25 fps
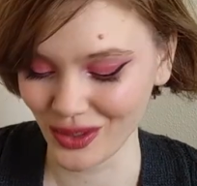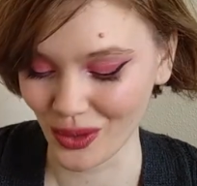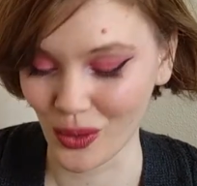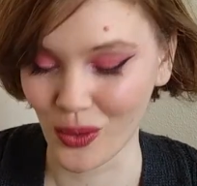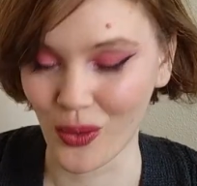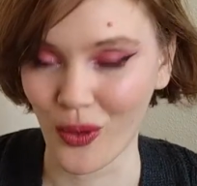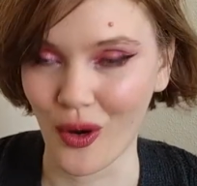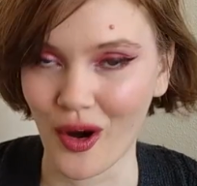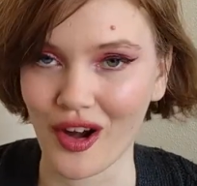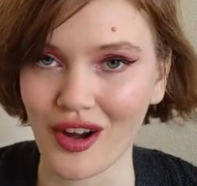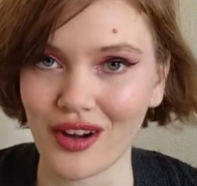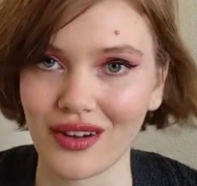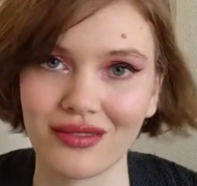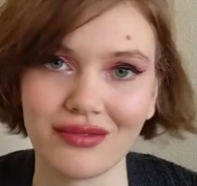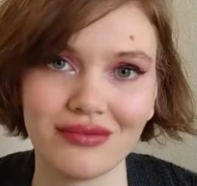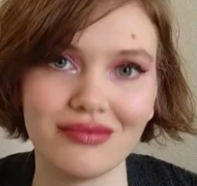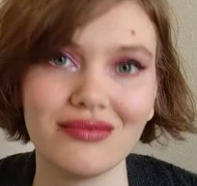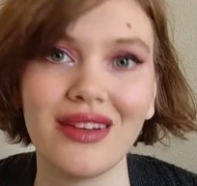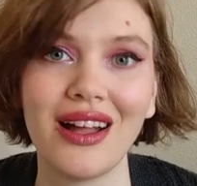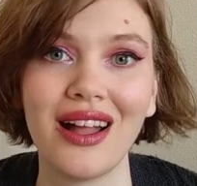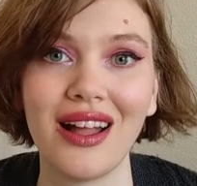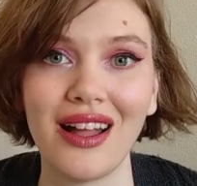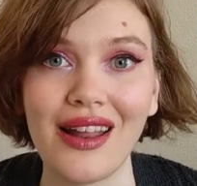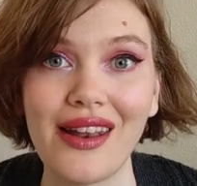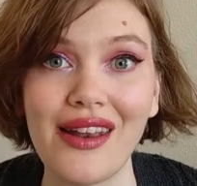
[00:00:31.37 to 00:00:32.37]
or
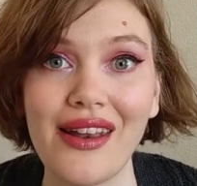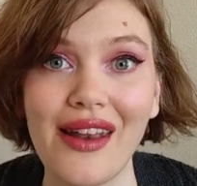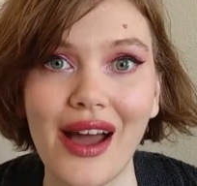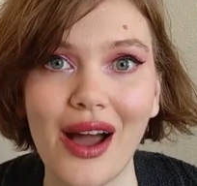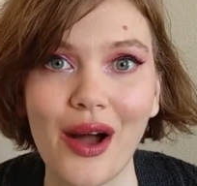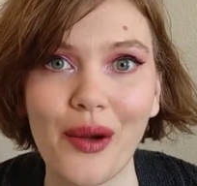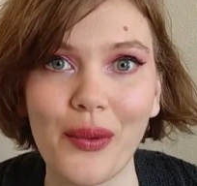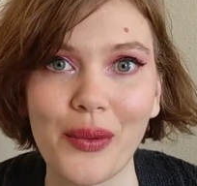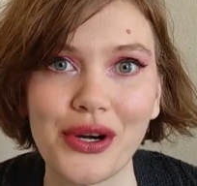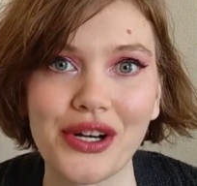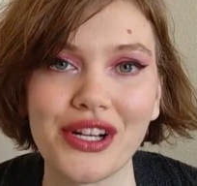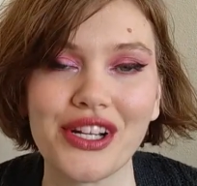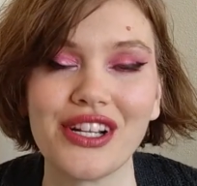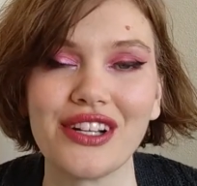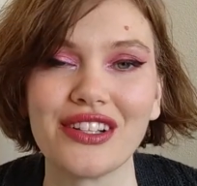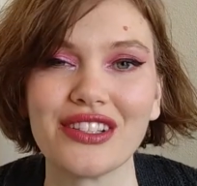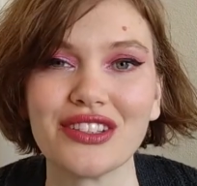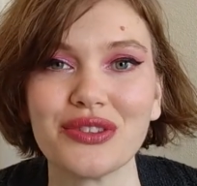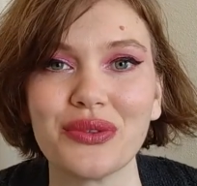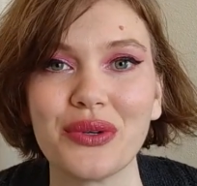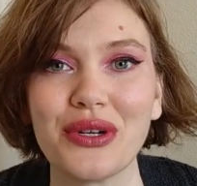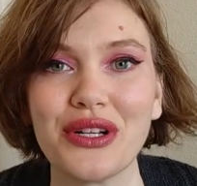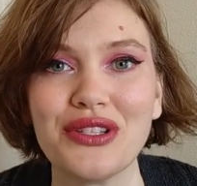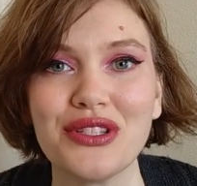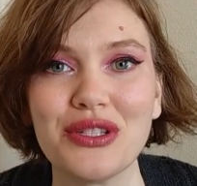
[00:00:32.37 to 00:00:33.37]
not working
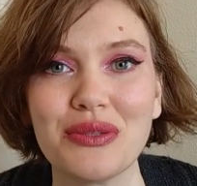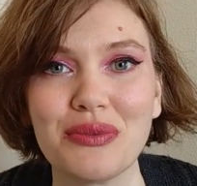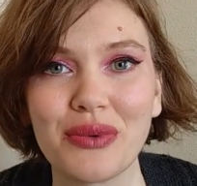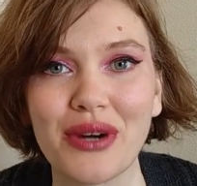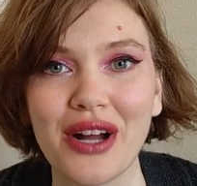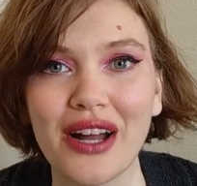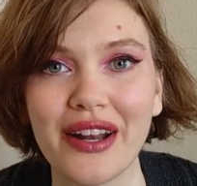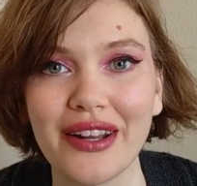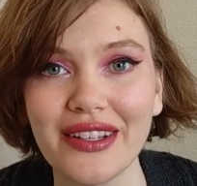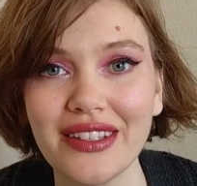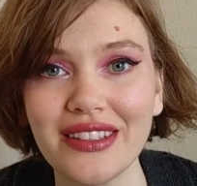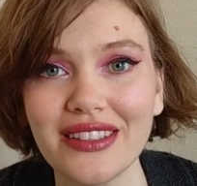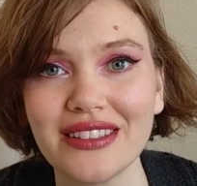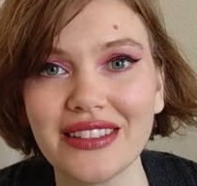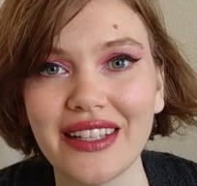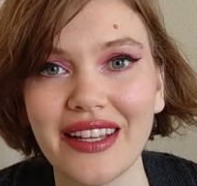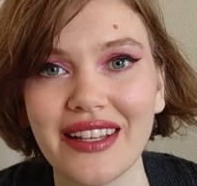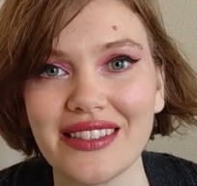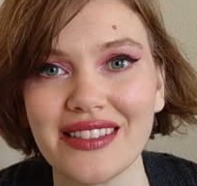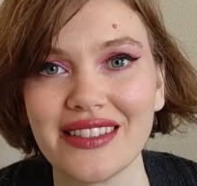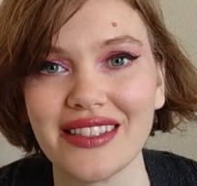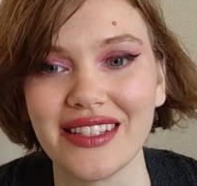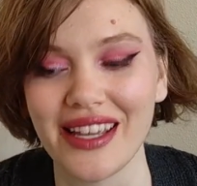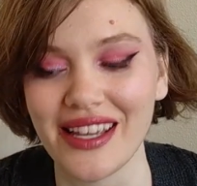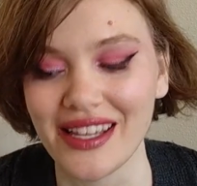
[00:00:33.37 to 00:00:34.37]
on 22 products,
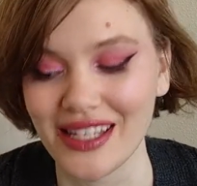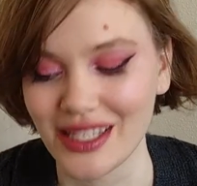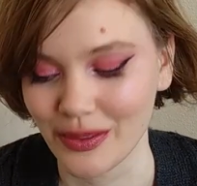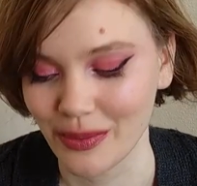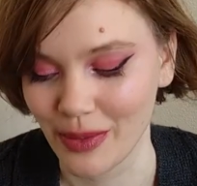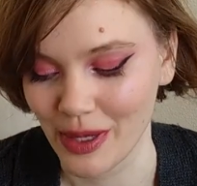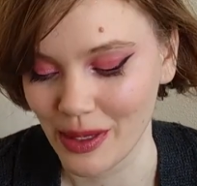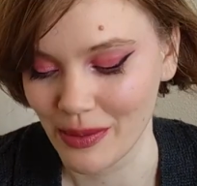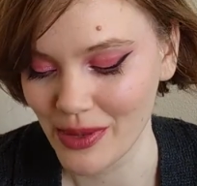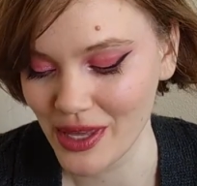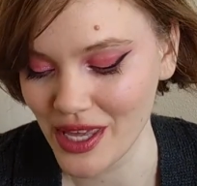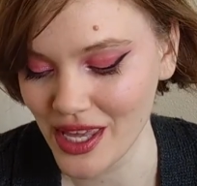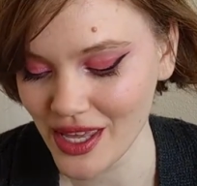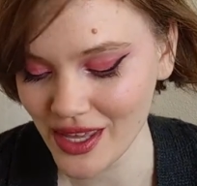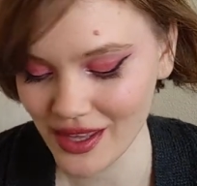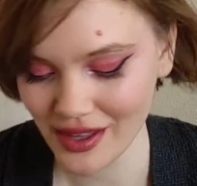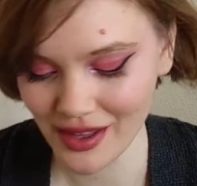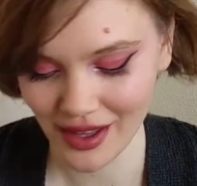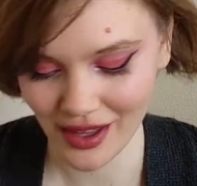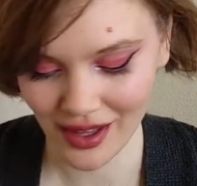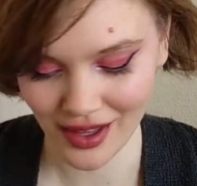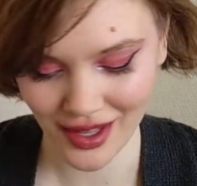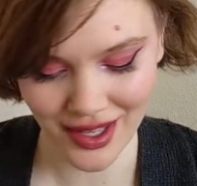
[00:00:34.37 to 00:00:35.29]
as the case may be.